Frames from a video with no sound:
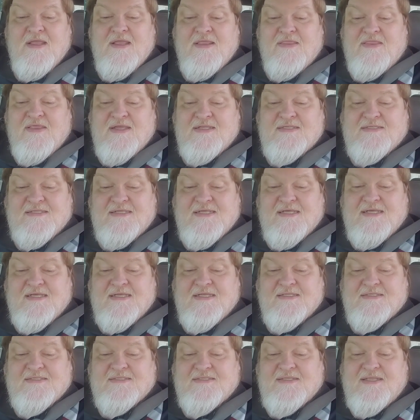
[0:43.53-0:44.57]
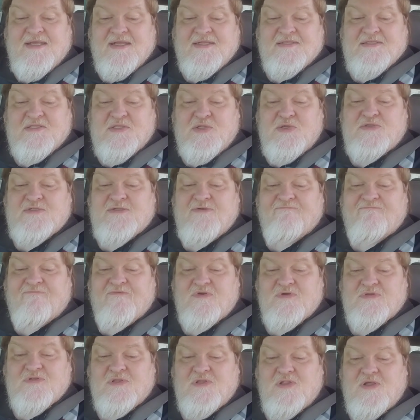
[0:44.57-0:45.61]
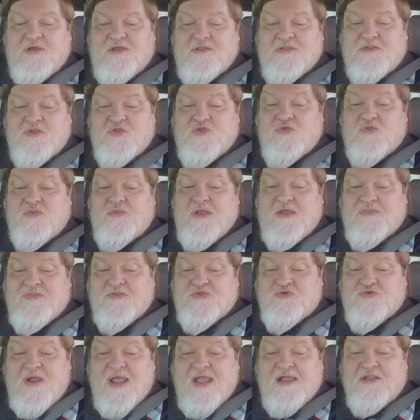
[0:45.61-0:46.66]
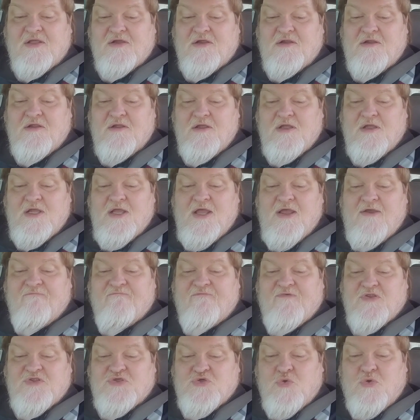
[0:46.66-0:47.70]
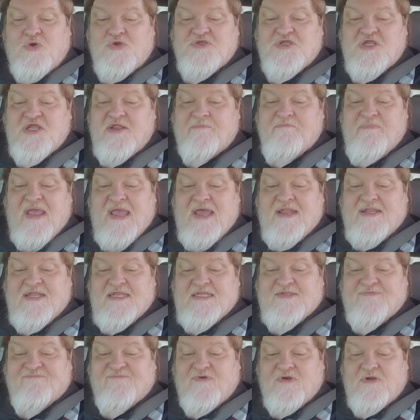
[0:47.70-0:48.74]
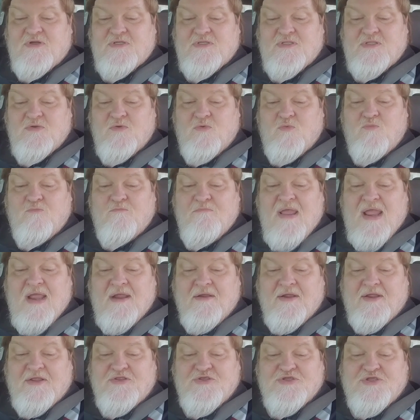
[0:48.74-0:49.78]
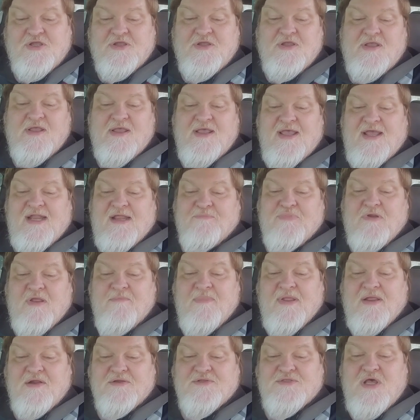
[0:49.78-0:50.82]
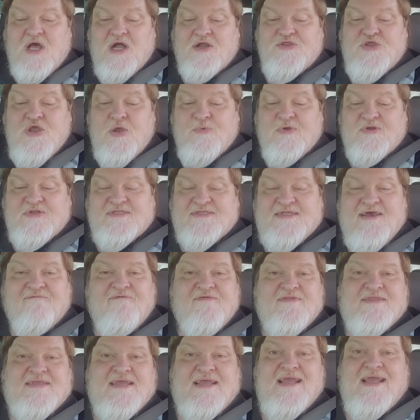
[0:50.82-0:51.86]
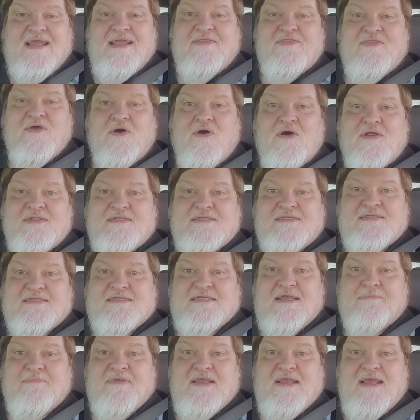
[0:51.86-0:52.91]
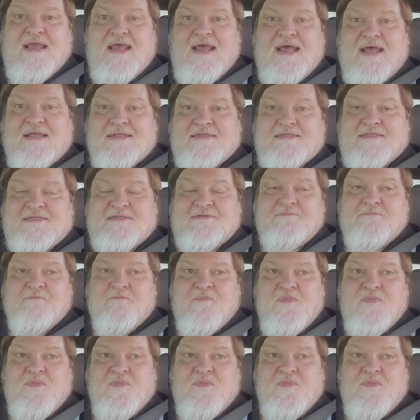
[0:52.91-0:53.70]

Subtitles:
This is the exclusive first look at the trailer for Georgie and Mandy's First Marriage, and it premieres October 17th on CBS.